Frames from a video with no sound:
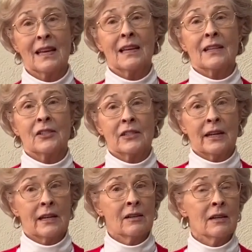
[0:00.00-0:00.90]

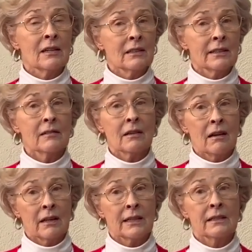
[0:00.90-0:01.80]
Share a little
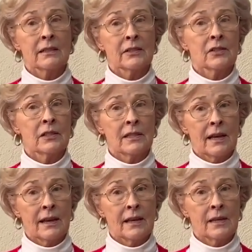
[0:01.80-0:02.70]
kindness
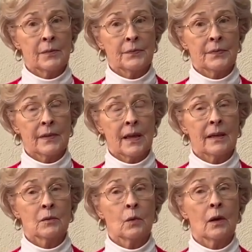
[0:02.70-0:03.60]
today
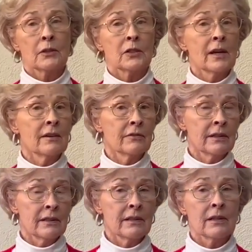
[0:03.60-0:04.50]
and watch
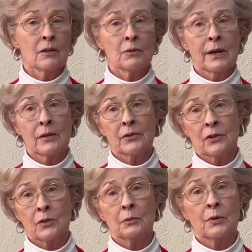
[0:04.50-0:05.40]
everything around
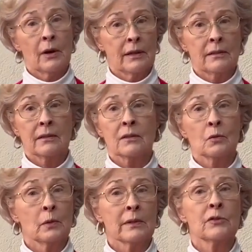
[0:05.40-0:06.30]
you brighten
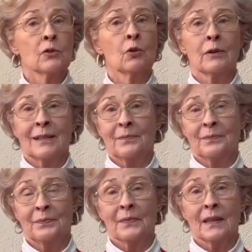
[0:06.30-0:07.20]
with joy."
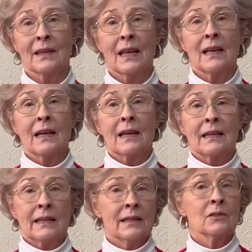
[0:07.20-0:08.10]

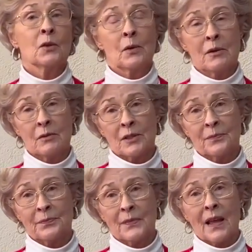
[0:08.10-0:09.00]
End quote.
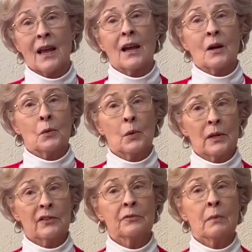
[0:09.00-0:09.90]

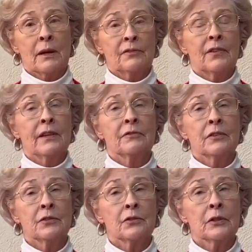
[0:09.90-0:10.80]
One of my favorite
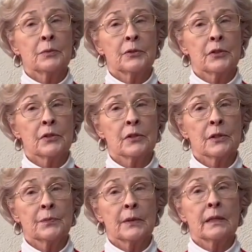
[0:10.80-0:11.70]
scriptures
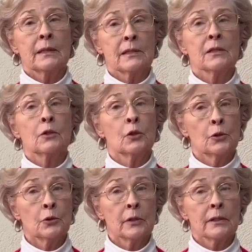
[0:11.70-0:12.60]
is
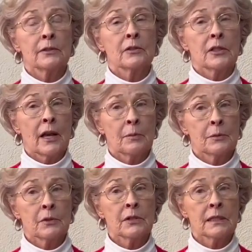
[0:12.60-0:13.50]
Luke
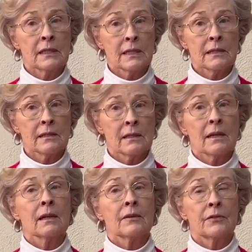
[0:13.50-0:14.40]
chapter 6,
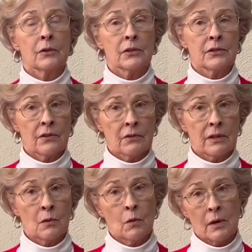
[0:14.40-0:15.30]
verse
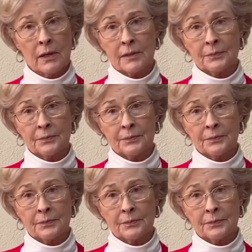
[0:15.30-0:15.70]
31.